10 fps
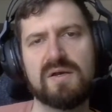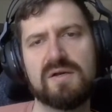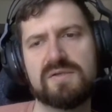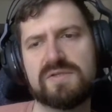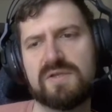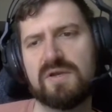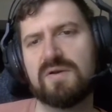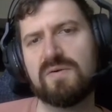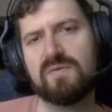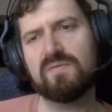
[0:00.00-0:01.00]

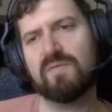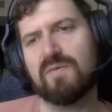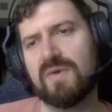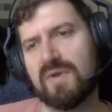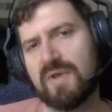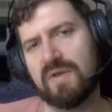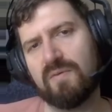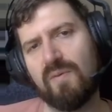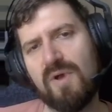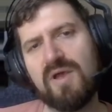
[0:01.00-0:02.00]
So
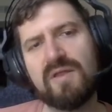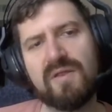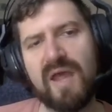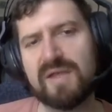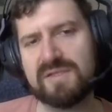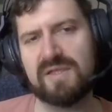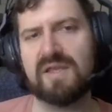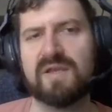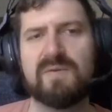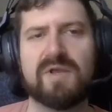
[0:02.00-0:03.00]
one last
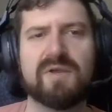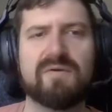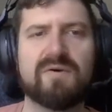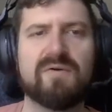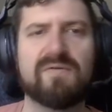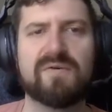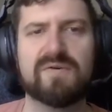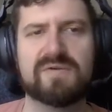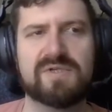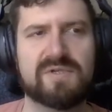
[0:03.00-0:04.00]
thing I want to go
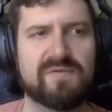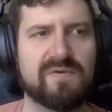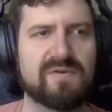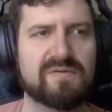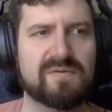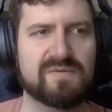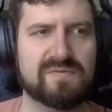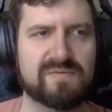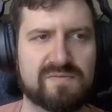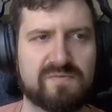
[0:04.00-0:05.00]
over just for
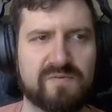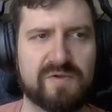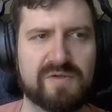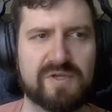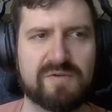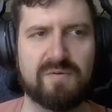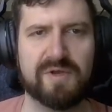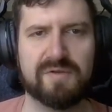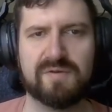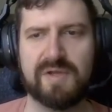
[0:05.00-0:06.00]
really
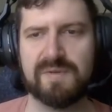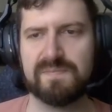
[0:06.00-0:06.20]
quickly.